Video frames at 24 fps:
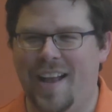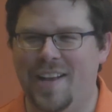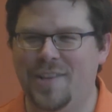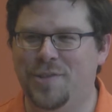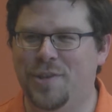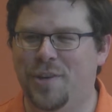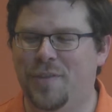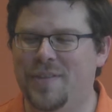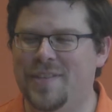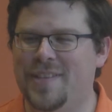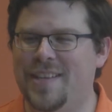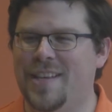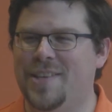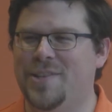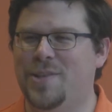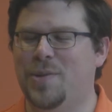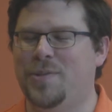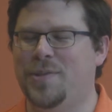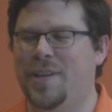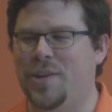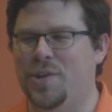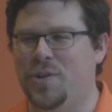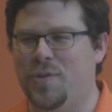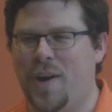I serve as the
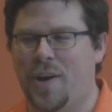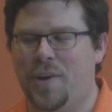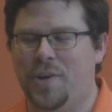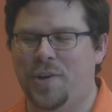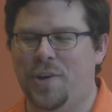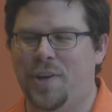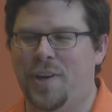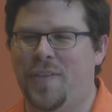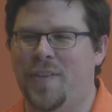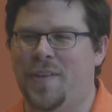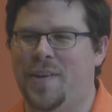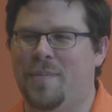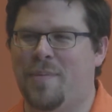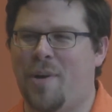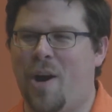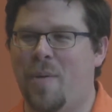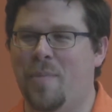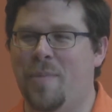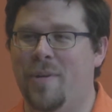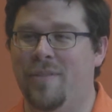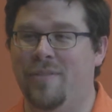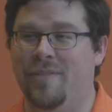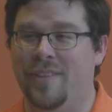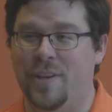Associate Director in the
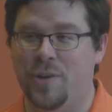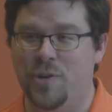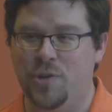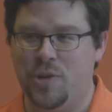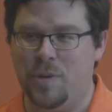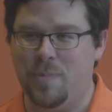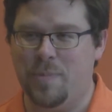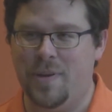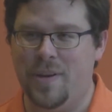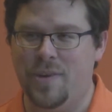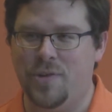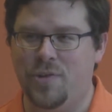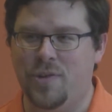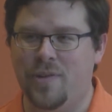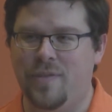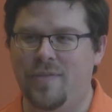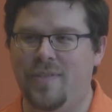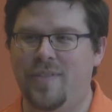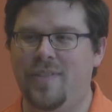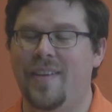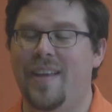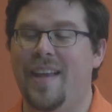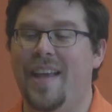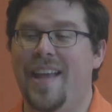Department of Leadership
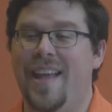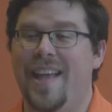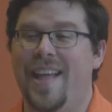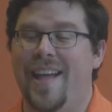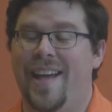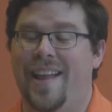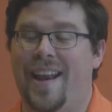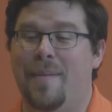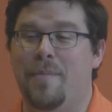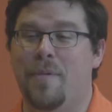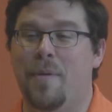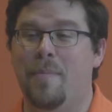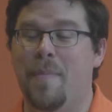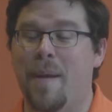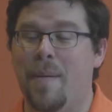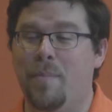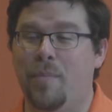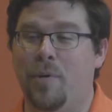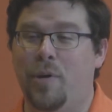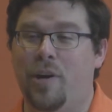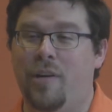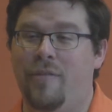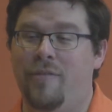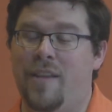Initiatives, and I'm a
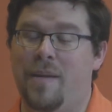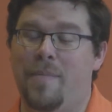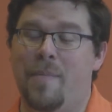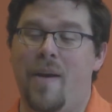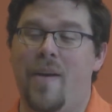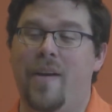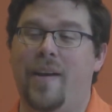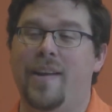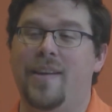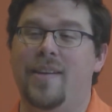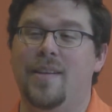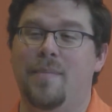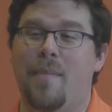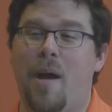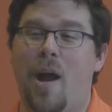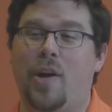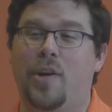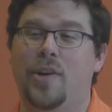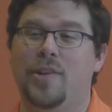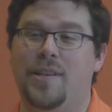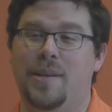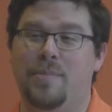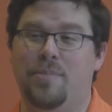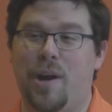member of the American
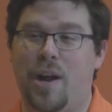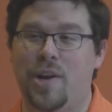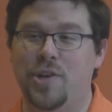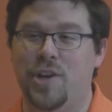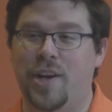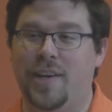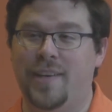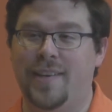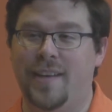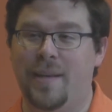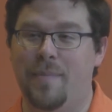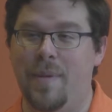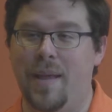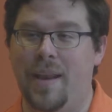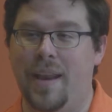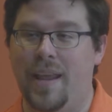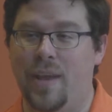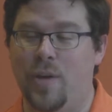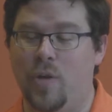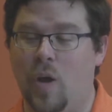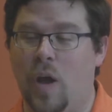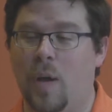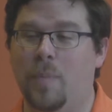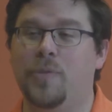Democracy Project
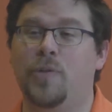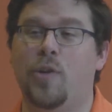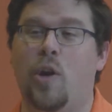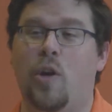Committee who helps